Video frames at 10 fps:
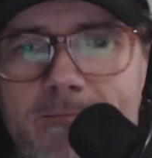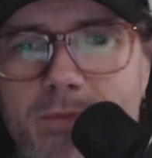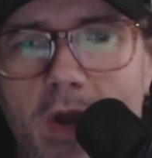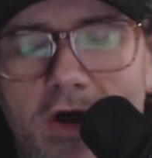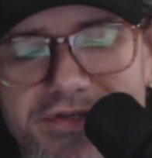
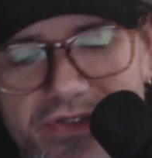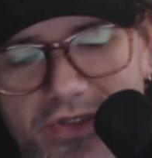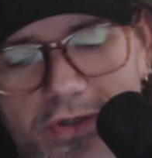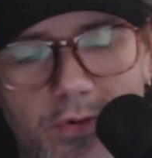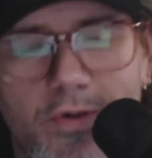all this
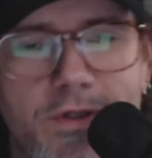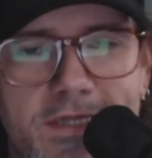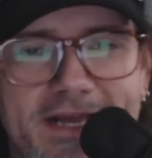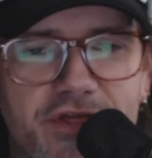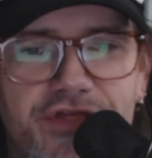cool
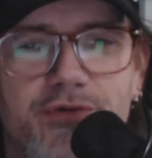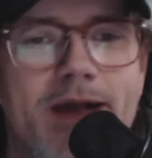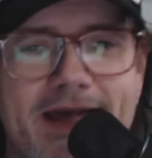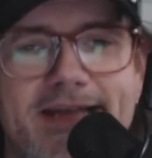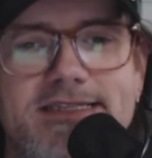like
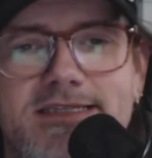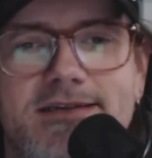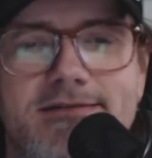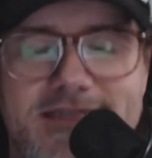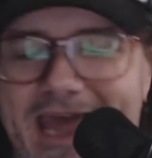threads
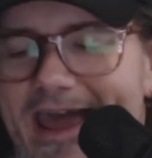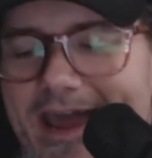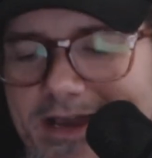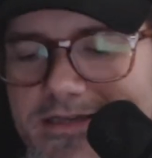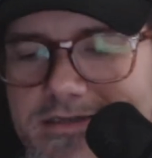and
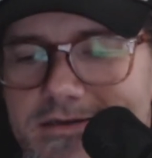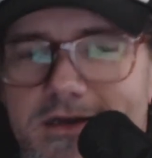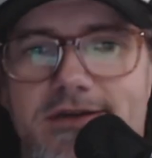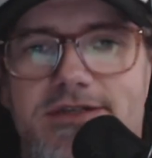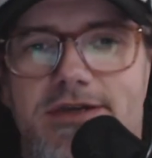tags.
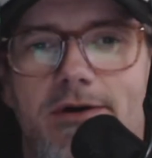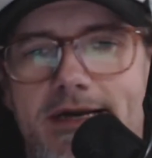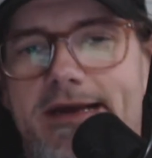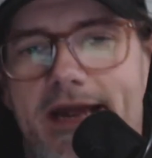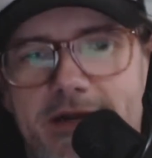So
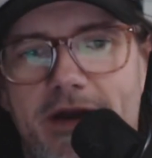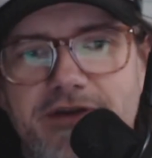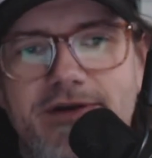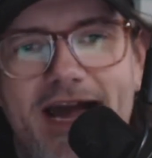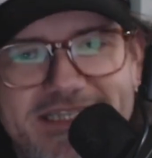anyway,
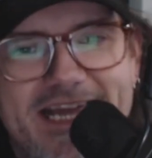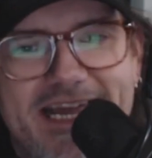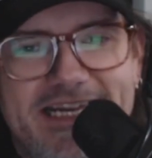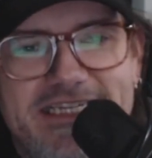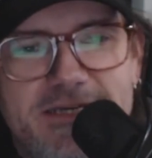you guys
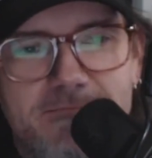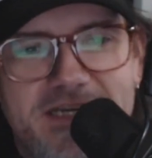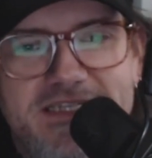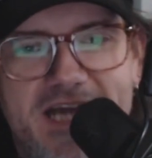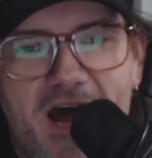take it easy.
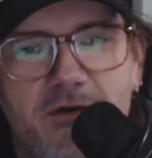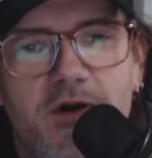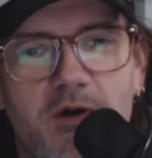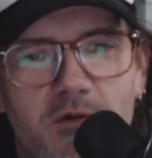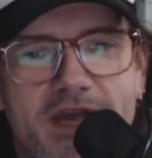Peace out.
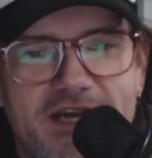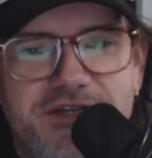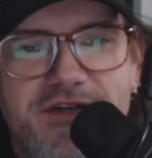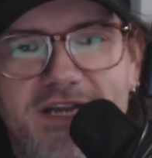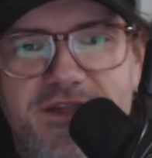We'll
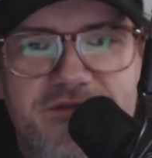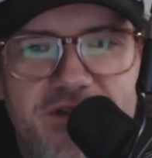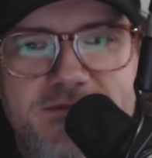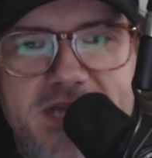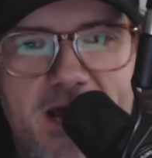catch you guys on the
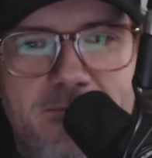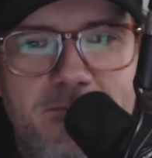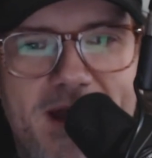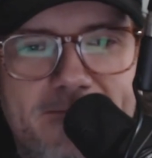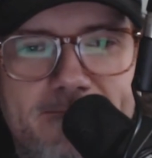flip side.
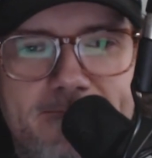Bye.